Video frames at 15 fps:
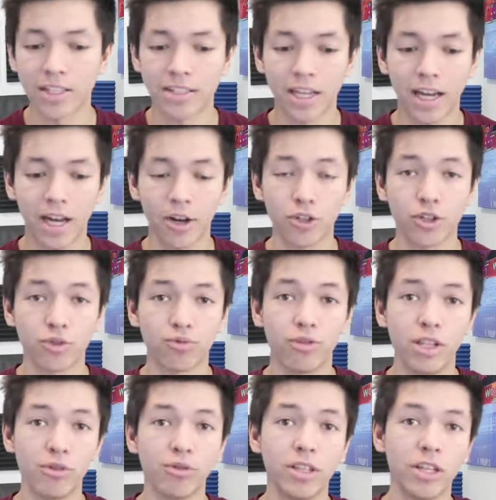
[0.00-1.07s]
things that are just
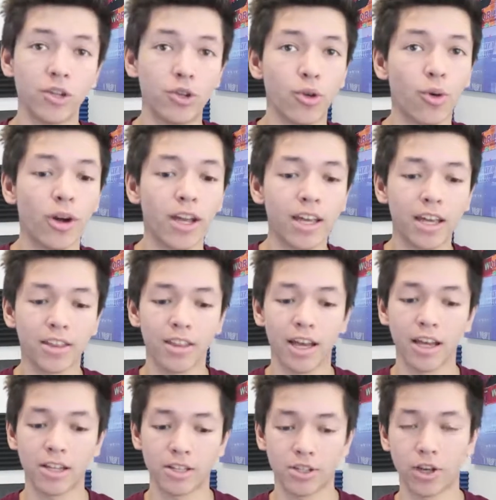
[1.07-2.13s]
really, really annoying and
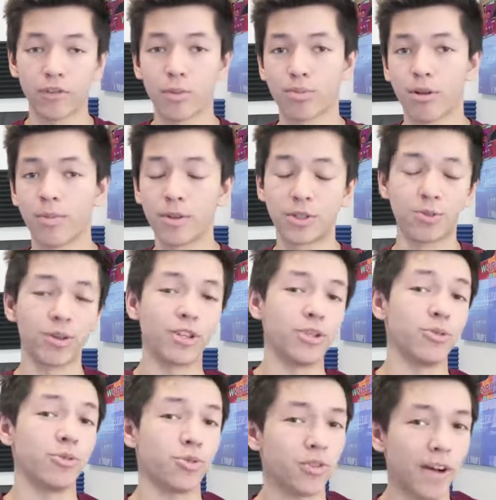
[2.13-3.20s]
that solve a problem that you want
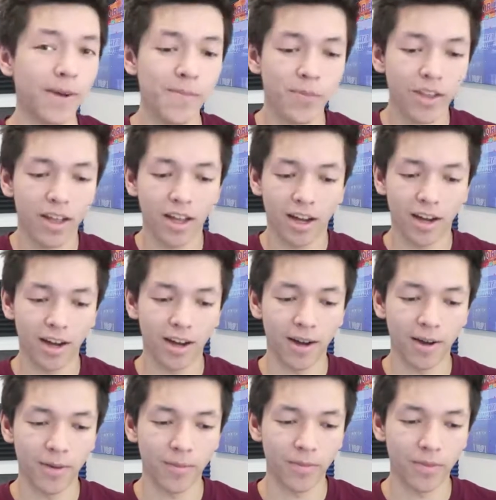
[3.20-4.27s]
to use, right?
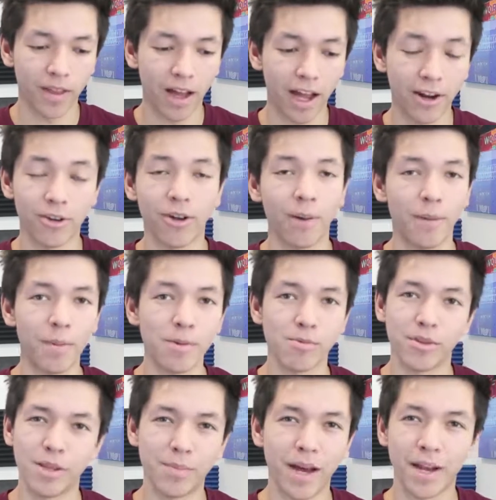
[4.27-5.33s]
I don't know. I might be
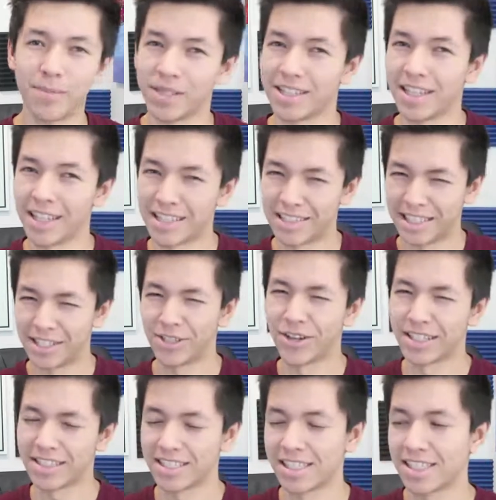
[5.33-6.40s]
really bad at leading you
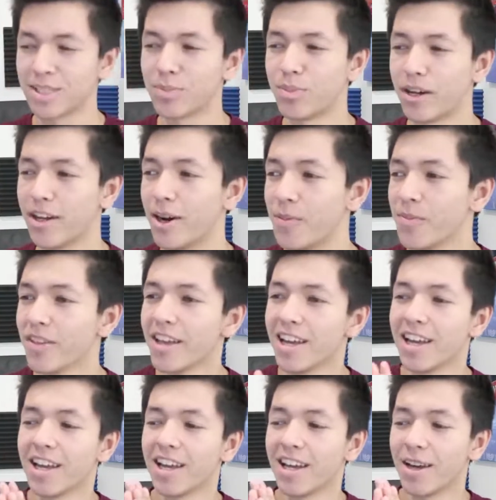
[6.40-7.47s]
guys into this, but
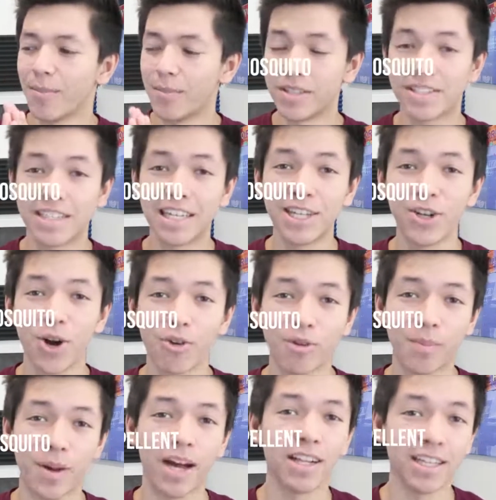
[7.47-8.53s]
mosquito
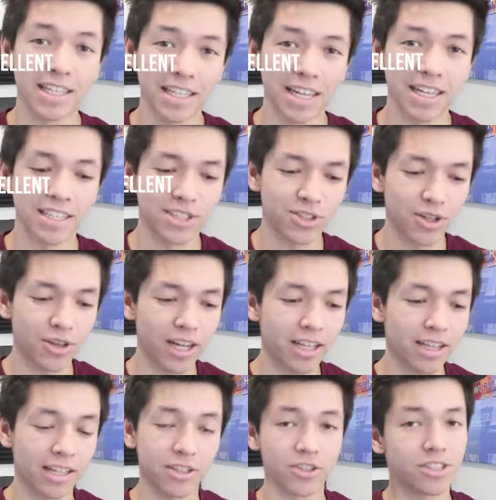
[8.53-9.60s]
repellent, guys. So
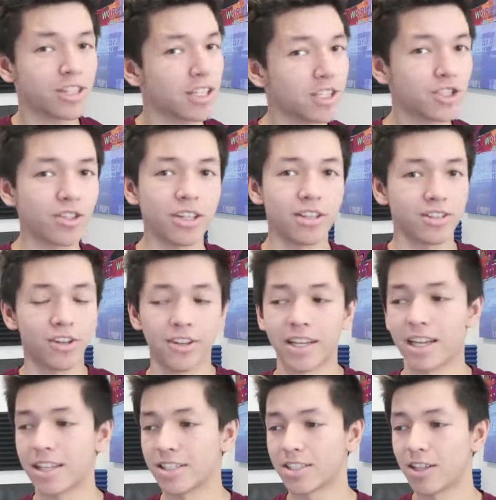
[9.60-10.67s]
again, like there's sunscreen, there's all
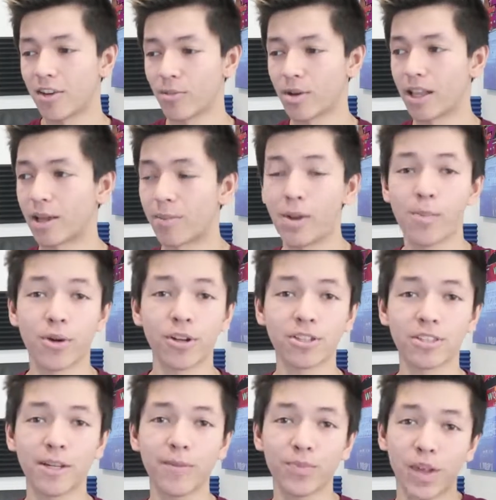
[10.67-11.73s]
that kind of stuff. But like me
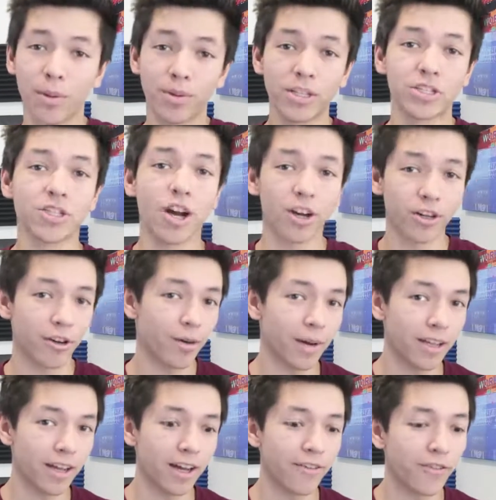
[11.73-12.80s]
personally, I played soccer all
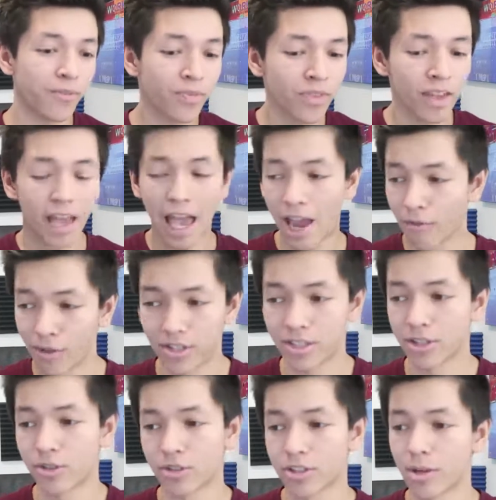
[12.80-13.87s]
my life. Every
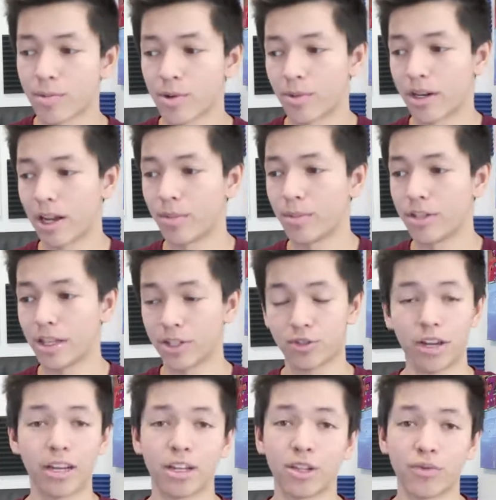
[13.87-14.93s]
single summer when I'd be like
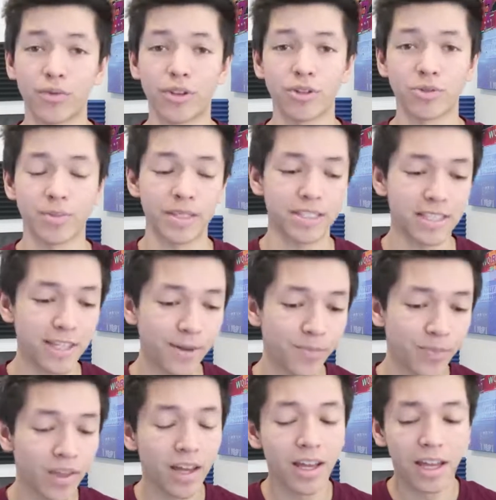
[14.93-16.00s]
training on the fields with my
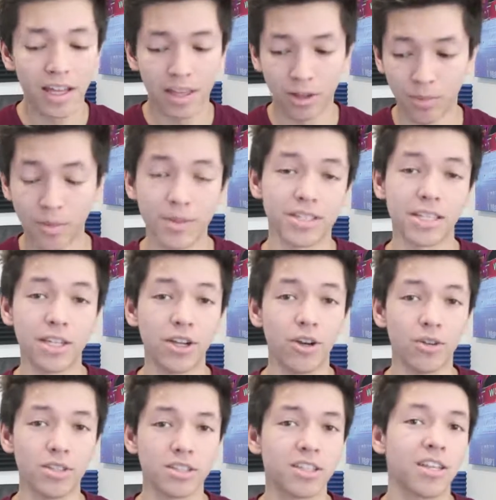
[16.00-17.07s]
team, there'd be
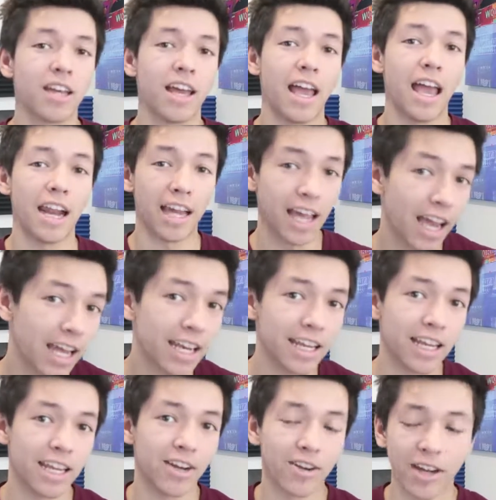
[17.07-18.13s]
mosquitoes. And I
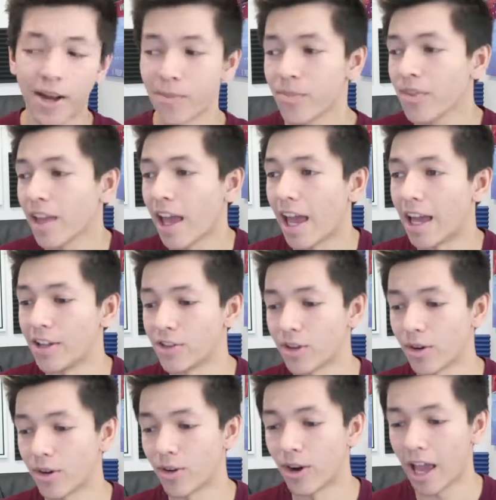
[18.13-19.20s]
hated it, okay? And
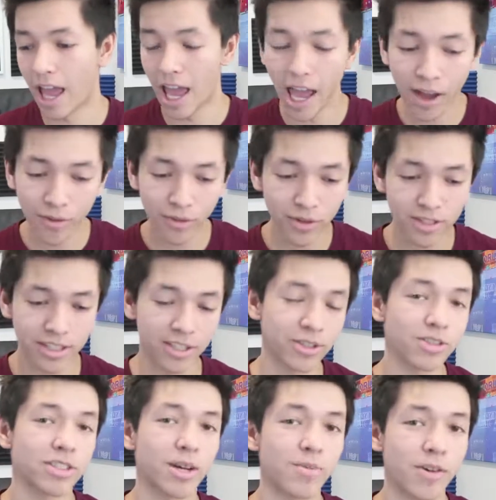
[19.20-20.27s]
so every
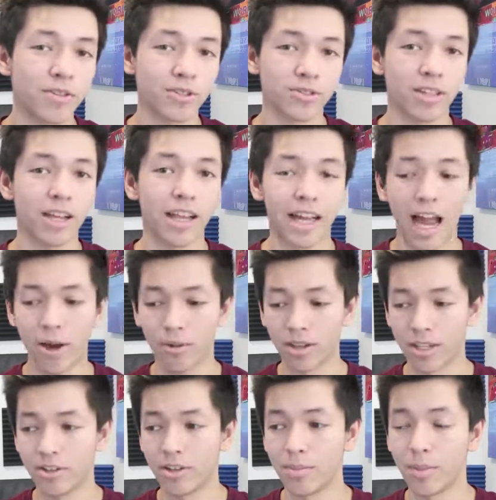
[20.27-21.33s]
single summer, like I would
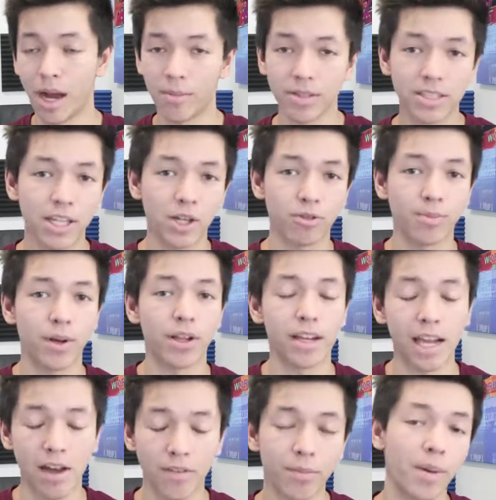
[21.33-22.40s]
literally buy mosquito
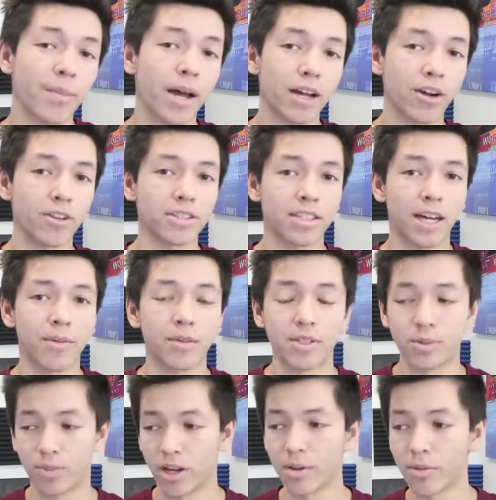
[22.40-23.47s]
repellent. I'd have it in my bag all the time and
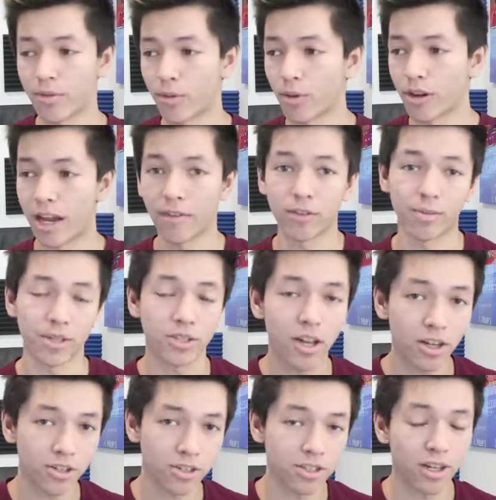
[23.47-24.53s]
spray it before and after my
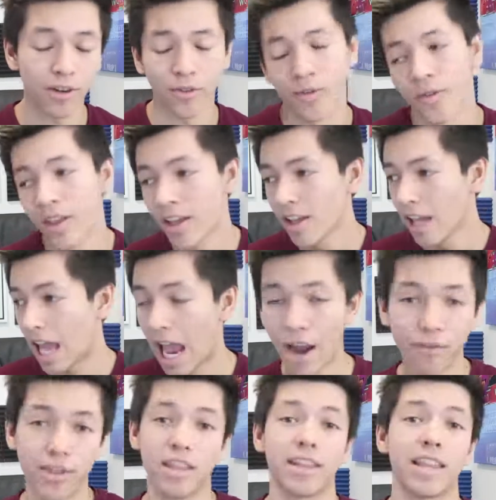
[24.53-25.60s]
soccer stuff,
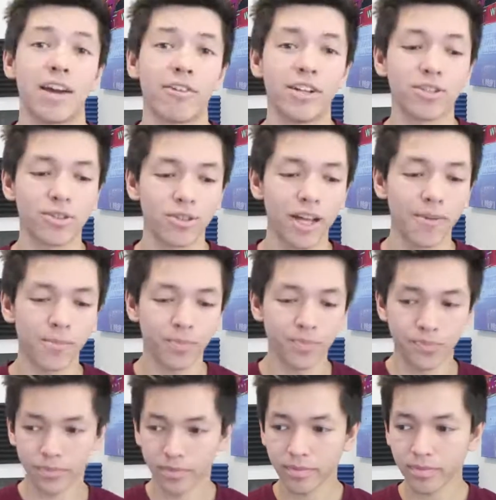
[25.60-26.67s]
everything like that, right? So again,